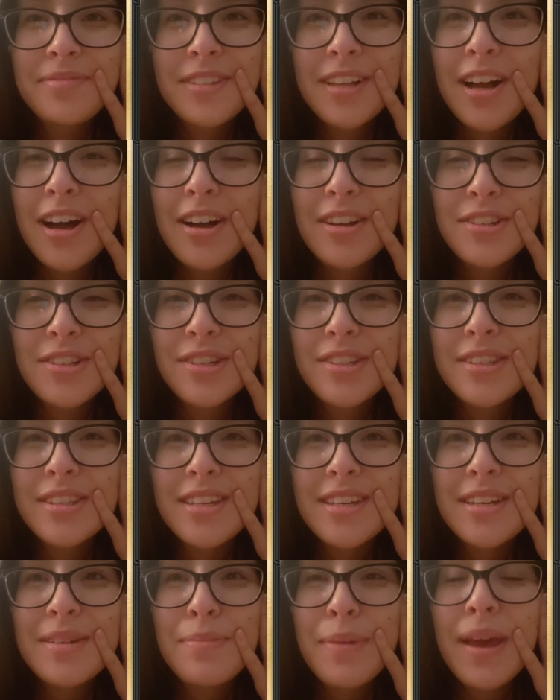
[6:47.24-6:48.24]

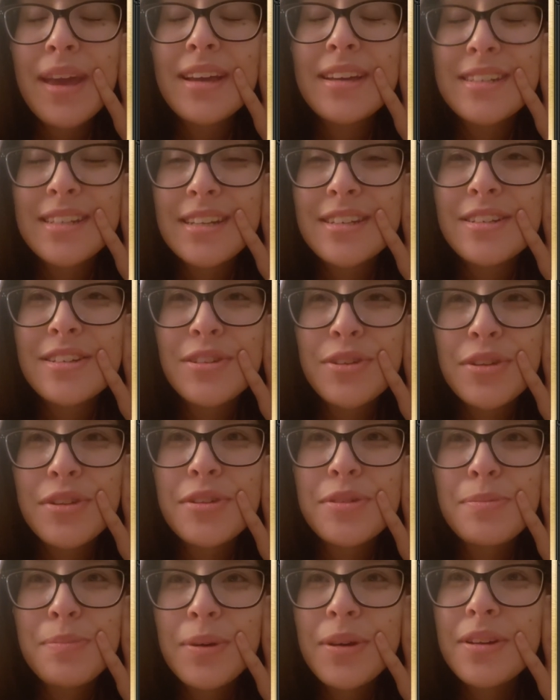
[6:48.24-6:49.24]
consciously paying attention to
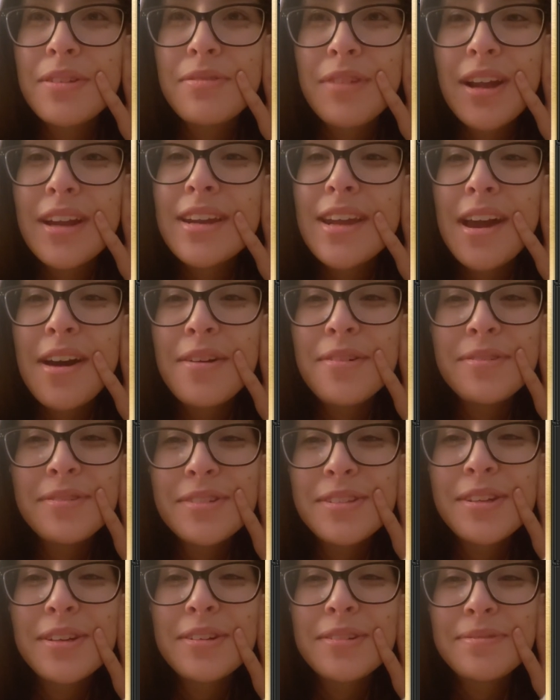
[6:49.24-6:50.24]
this book right now,
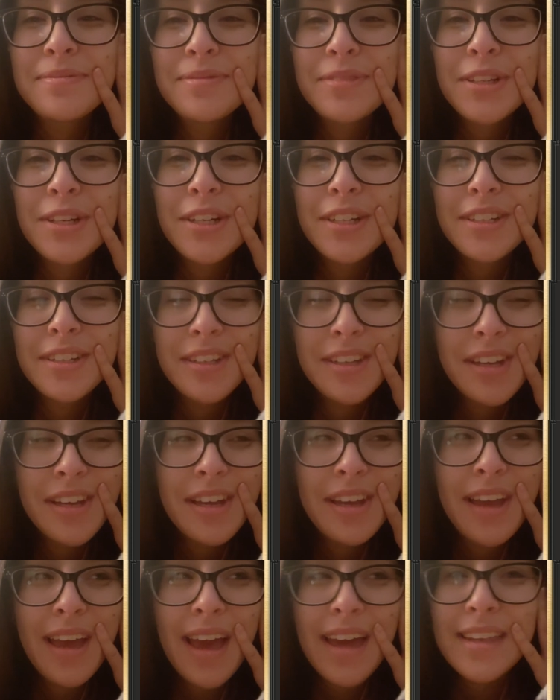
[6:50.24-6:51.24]
so good.
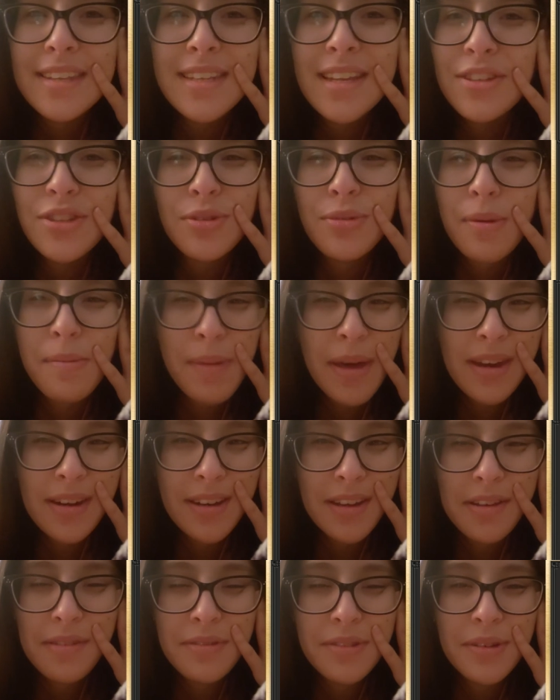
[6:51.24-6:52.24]
And it's not so
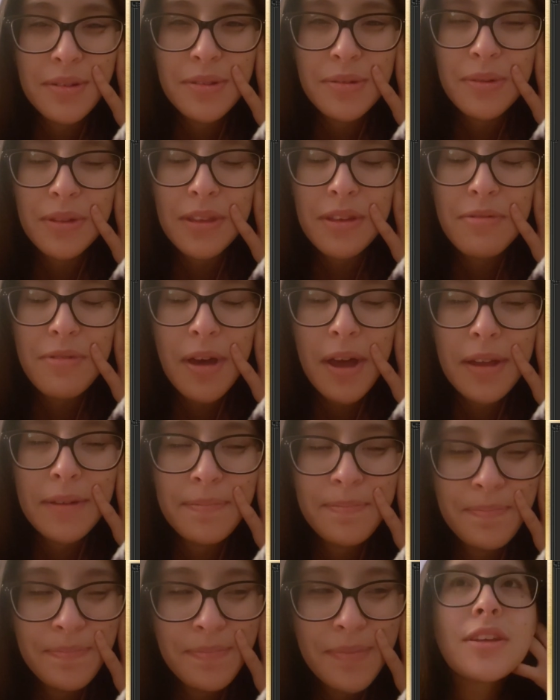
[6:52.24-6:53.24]
repetitive, so it's really fine.
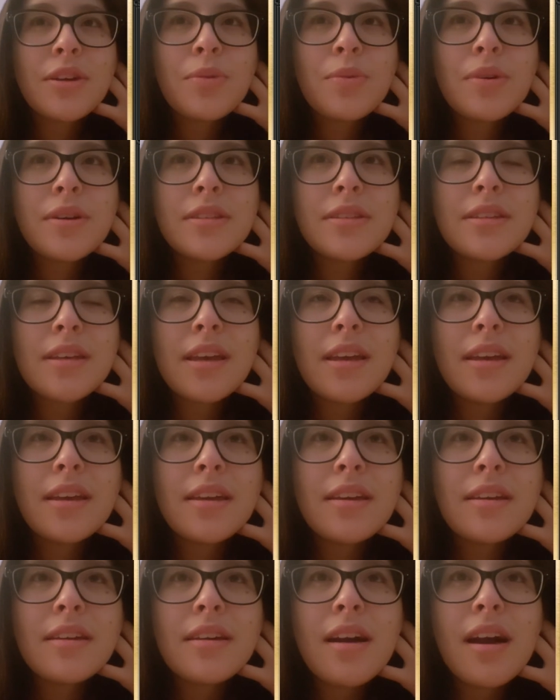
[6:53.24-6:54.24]
There was
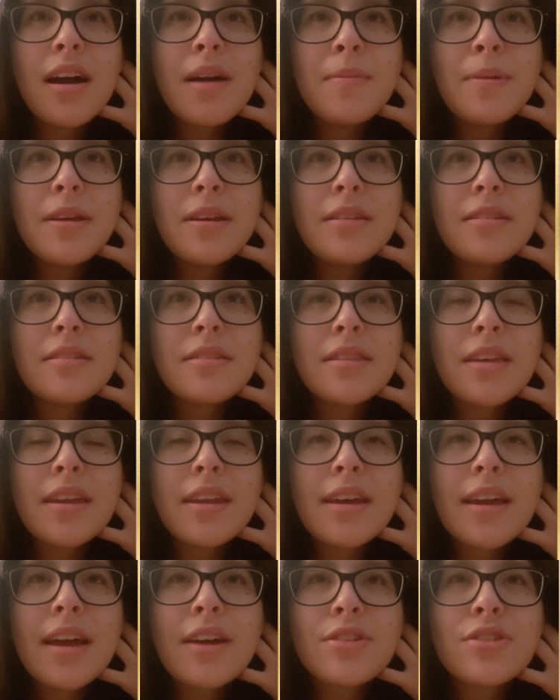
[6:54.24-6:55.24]
a comment that
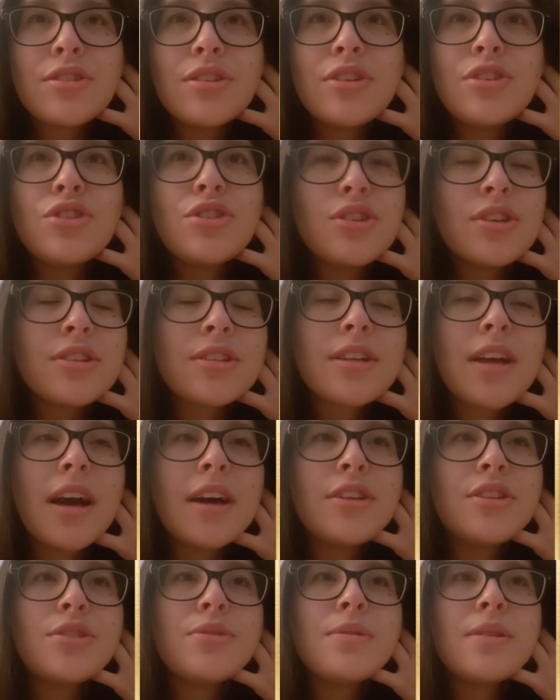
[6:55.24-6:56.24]
I actually just
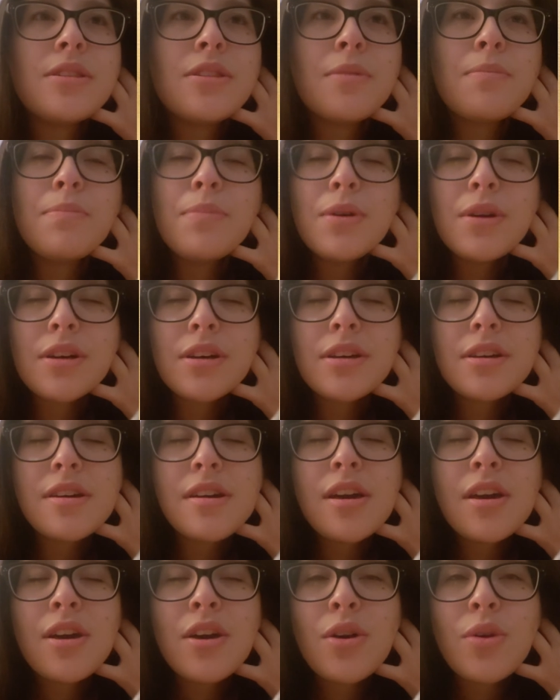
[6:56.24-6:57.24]
got to in the book
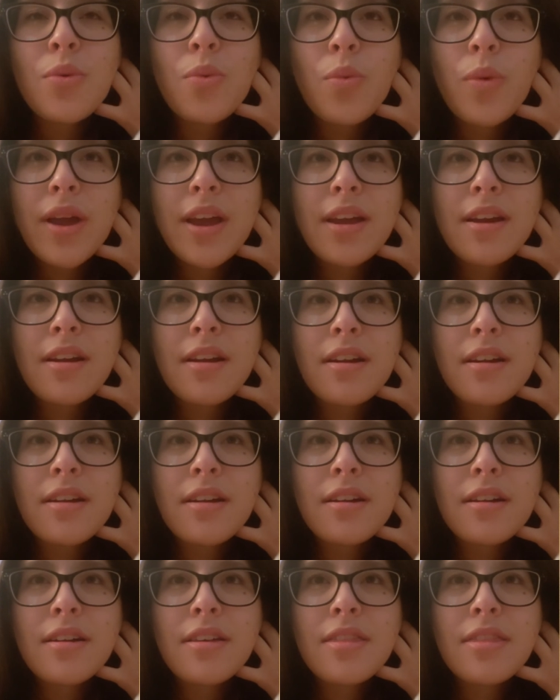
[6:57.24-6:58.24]

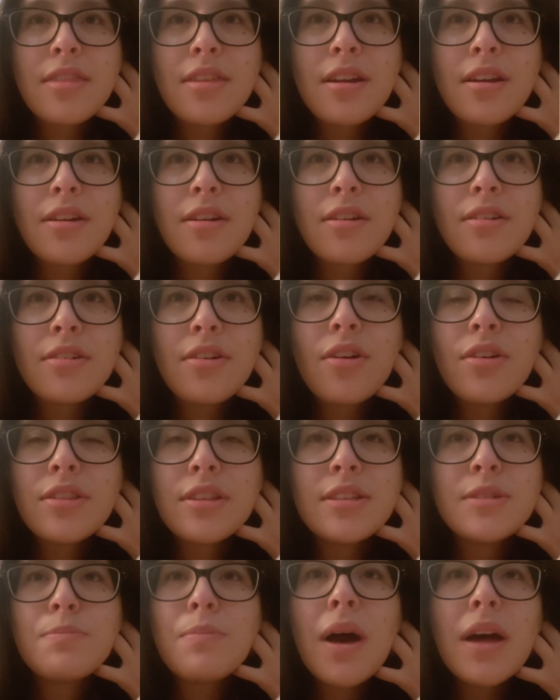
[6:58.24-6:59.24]
where there are all
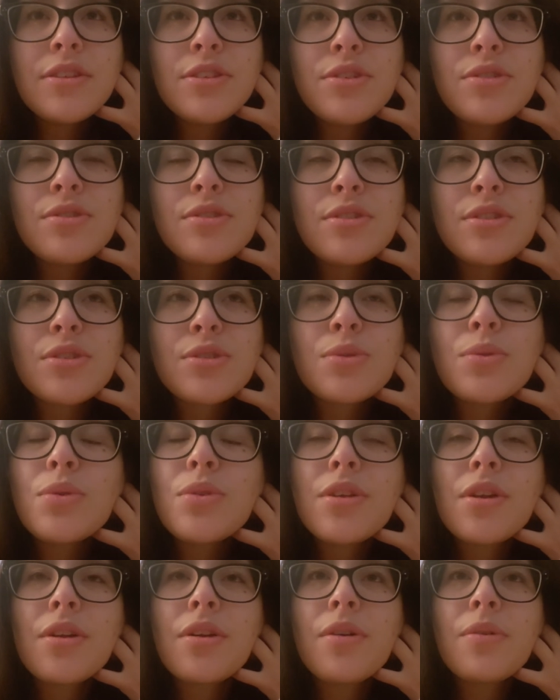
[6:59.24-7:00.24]
these monsters in the school
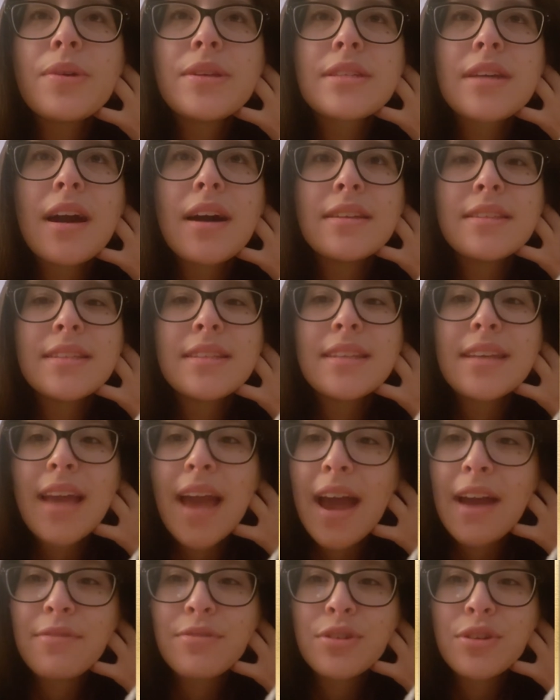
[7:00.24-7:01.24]
that are always constantly
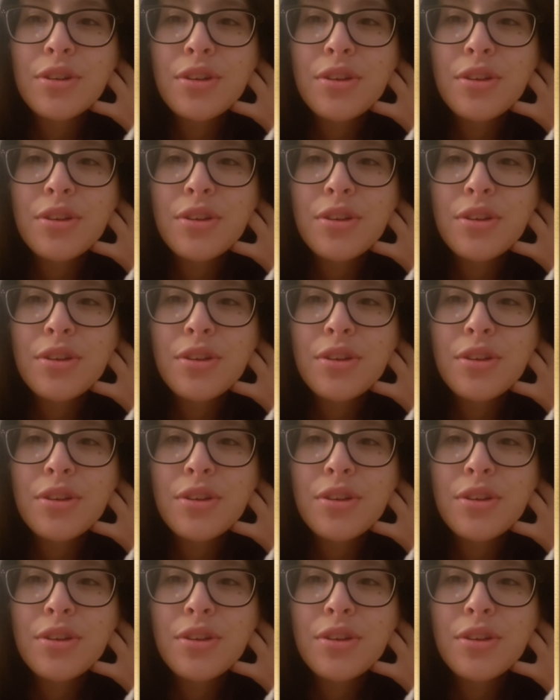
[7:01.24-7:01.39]
after